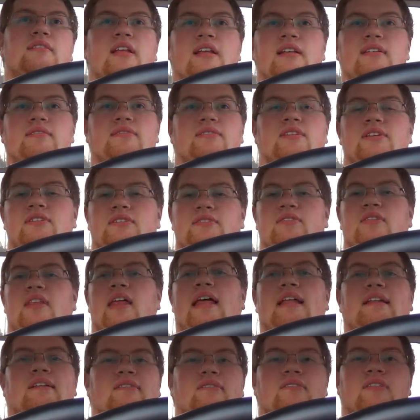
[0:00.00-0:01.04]

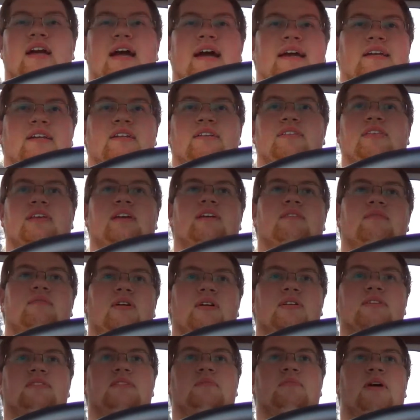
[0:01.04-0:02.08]
that kind of thing
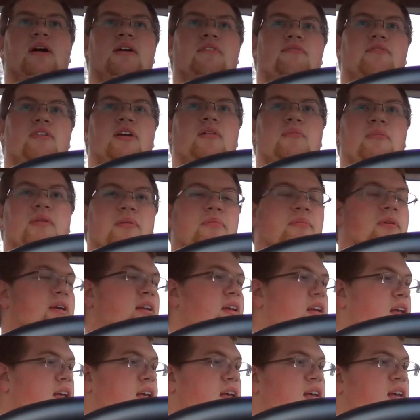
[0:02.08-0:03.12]
runs in my family, but